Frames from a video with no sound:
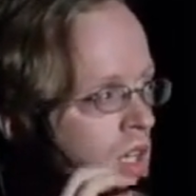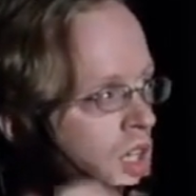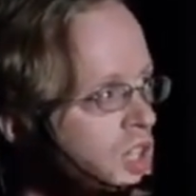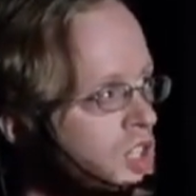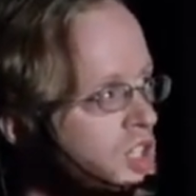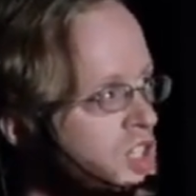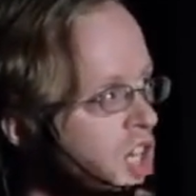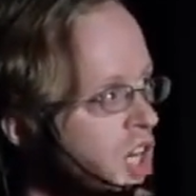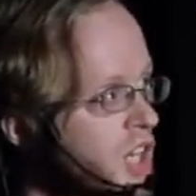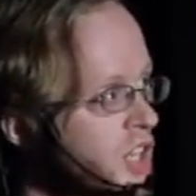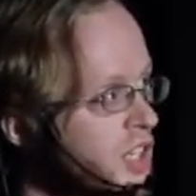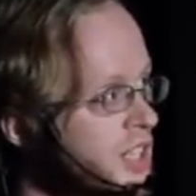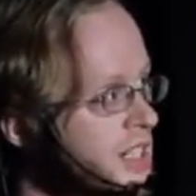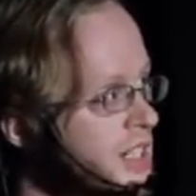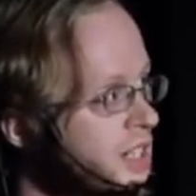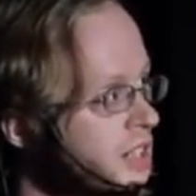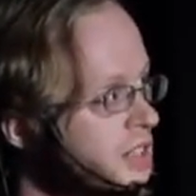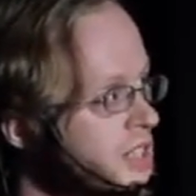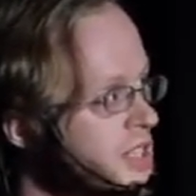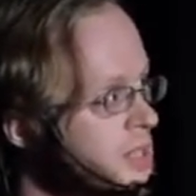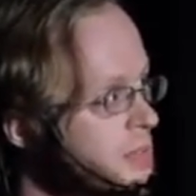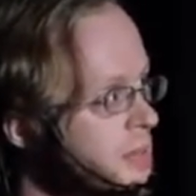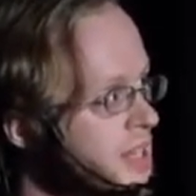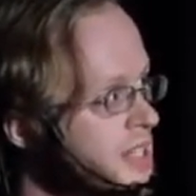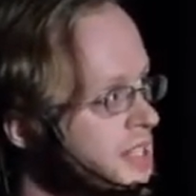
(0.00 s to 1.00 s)
Charlie Delta
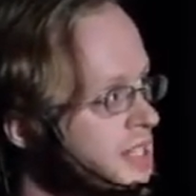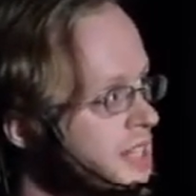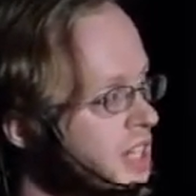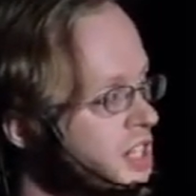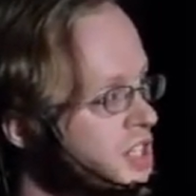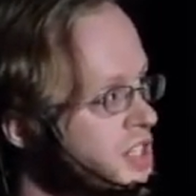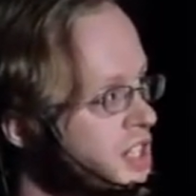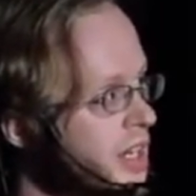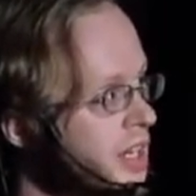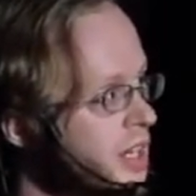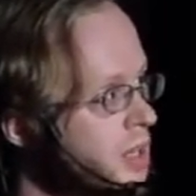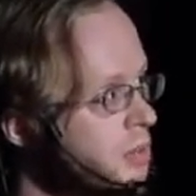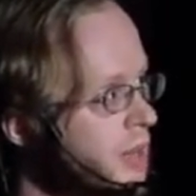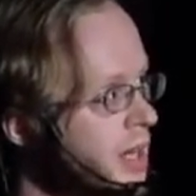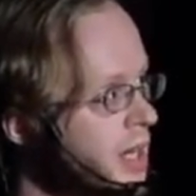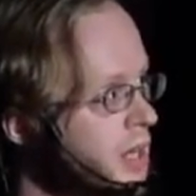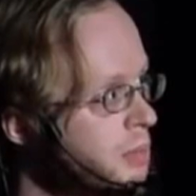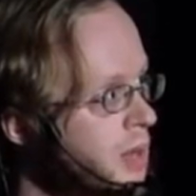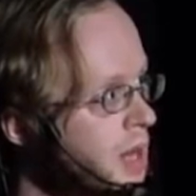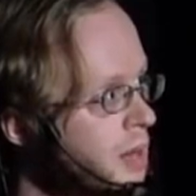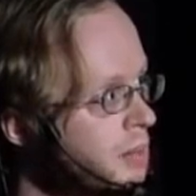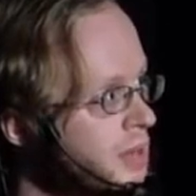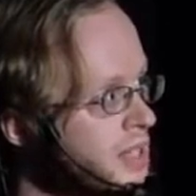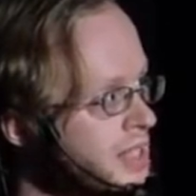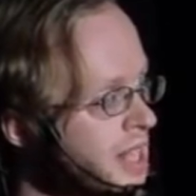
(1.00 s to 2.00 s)
space slash Tango Mike
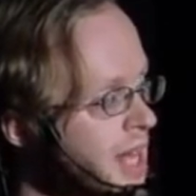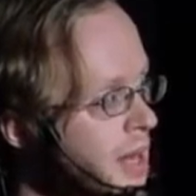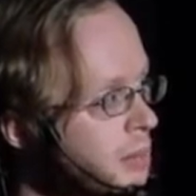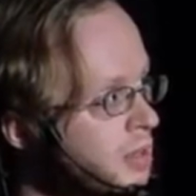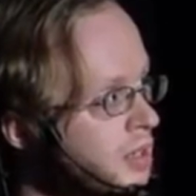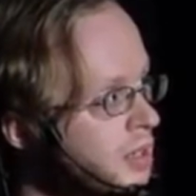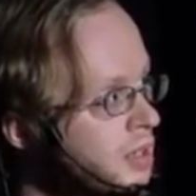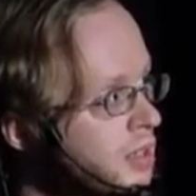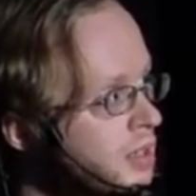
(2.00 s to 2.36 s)
Papa slap.